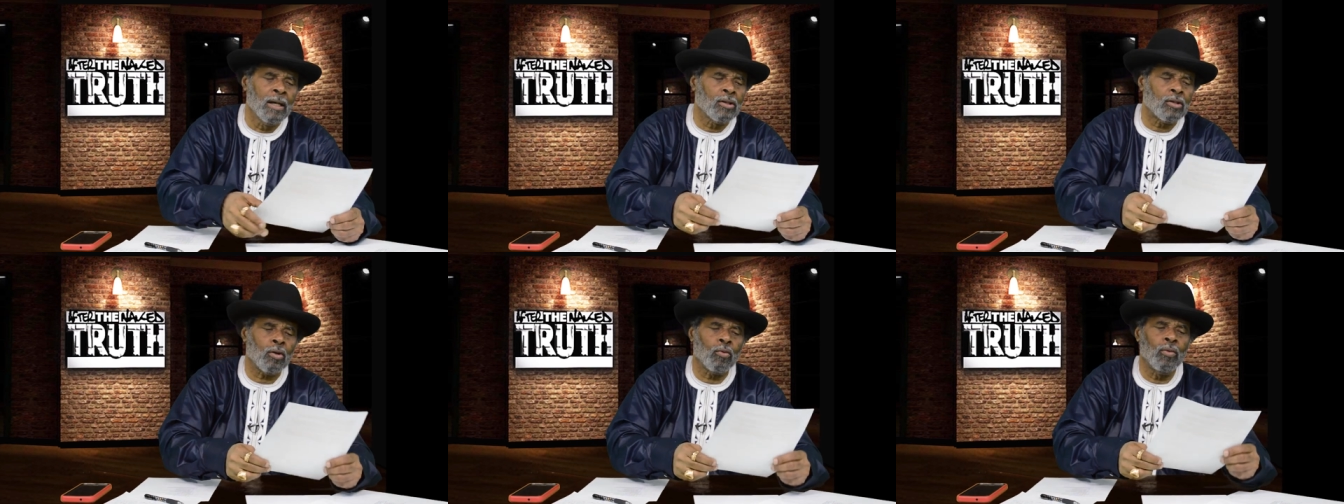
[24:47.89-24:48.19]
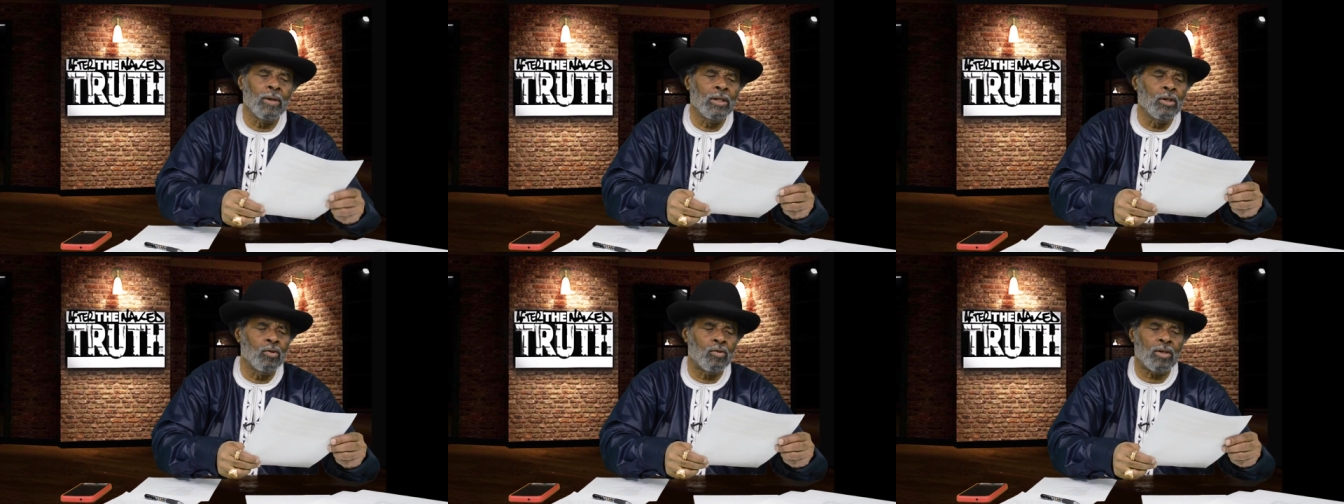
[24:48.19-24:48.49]
So
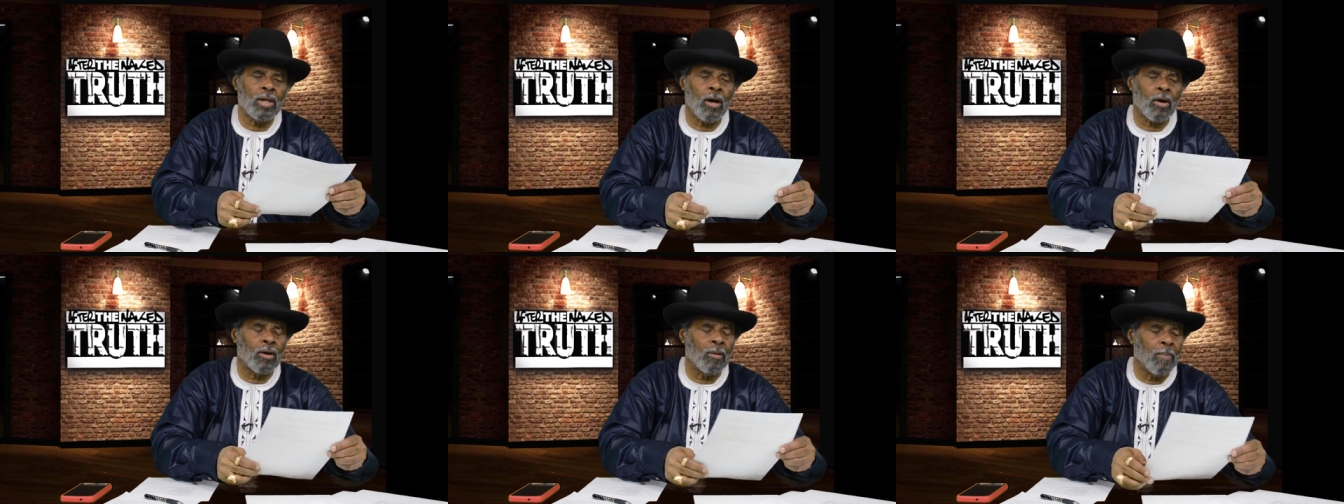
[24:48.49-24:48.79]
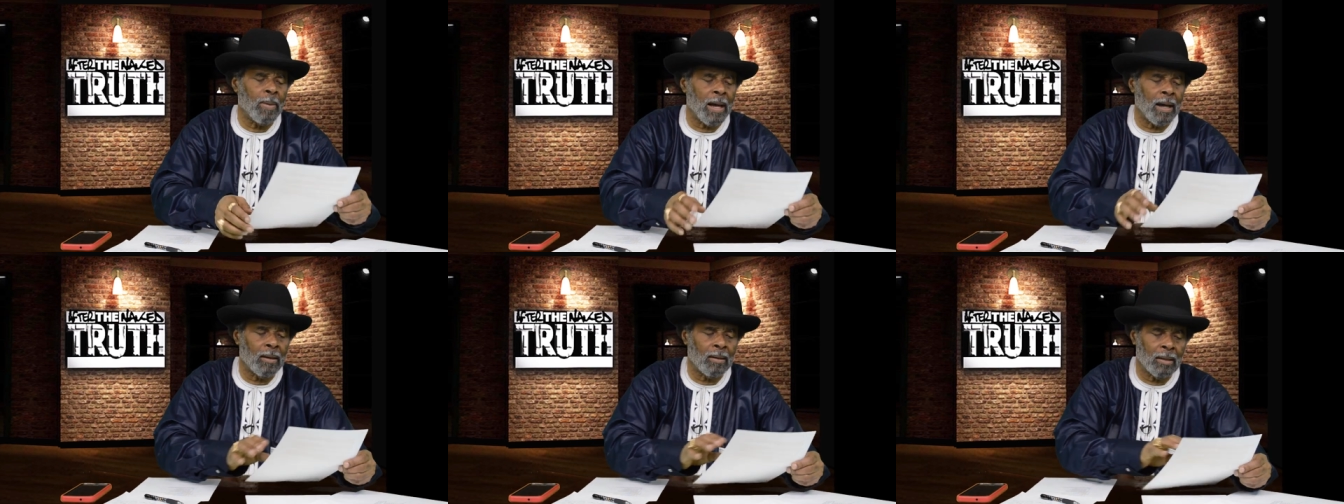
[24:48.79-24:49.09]
when you talk
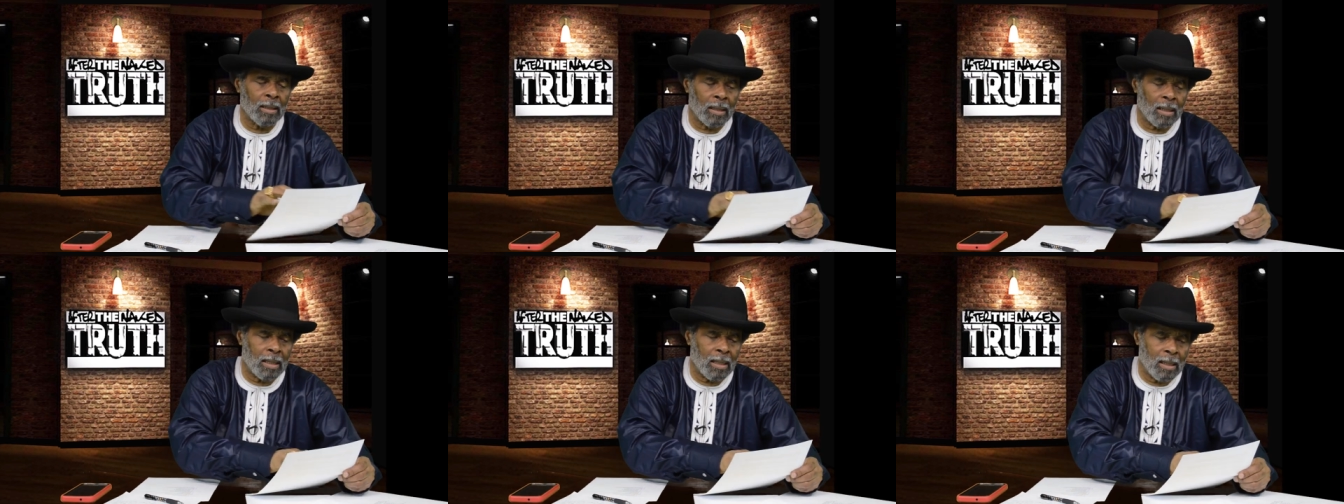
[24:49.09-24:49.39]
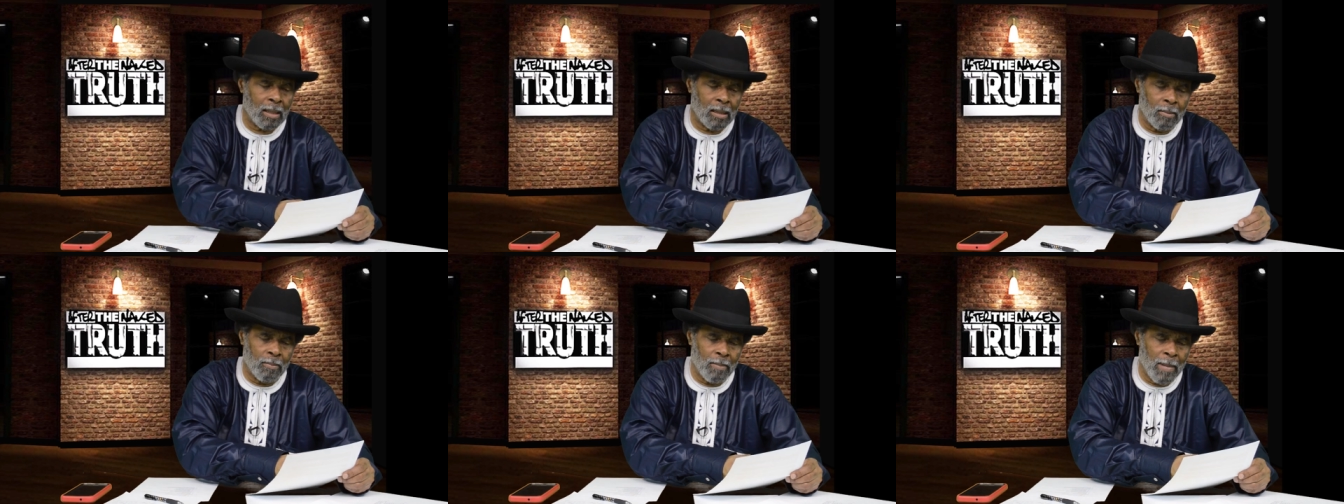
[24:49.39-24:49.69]
about
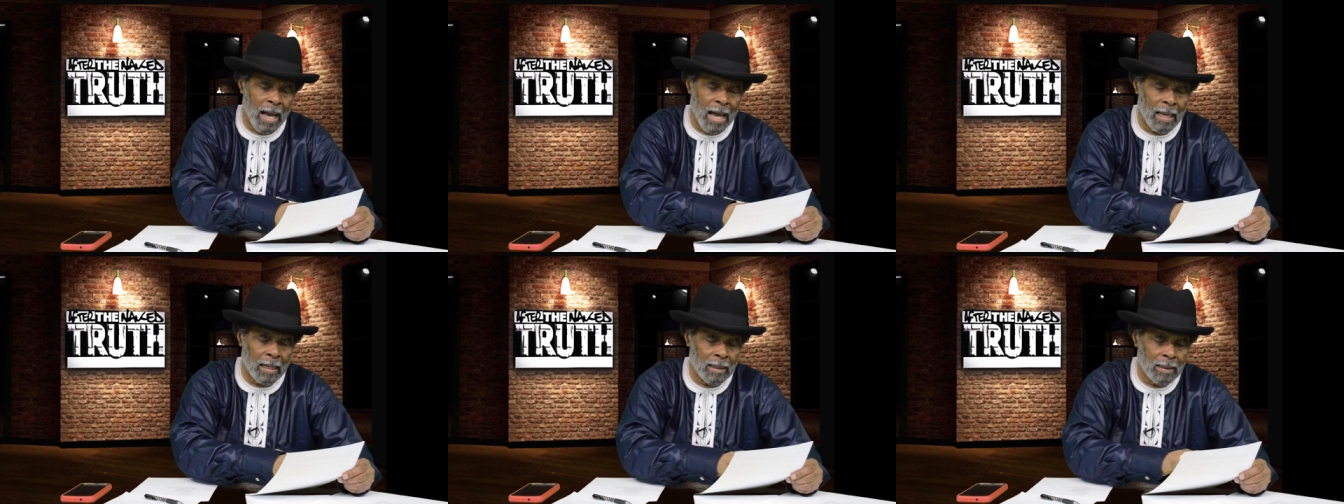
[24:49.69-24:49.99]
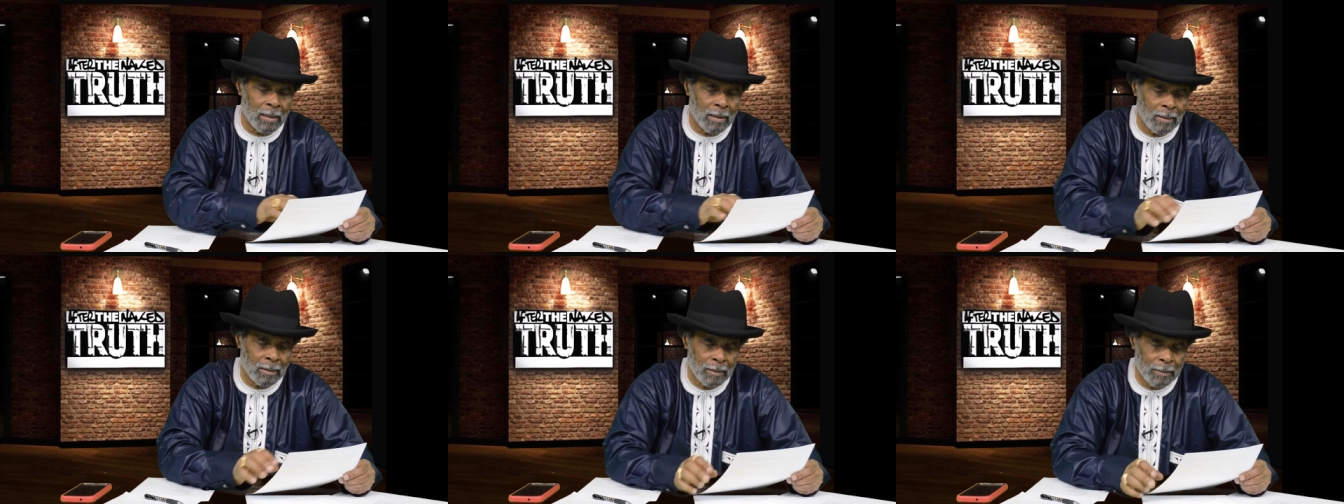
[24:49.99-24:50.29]

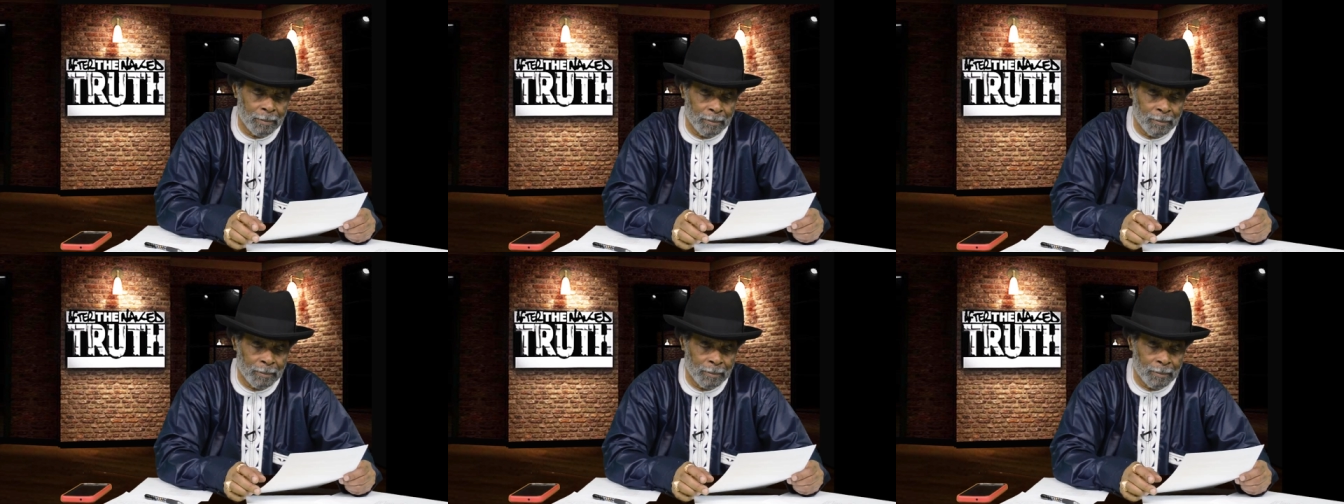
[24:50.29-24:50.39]
Kamala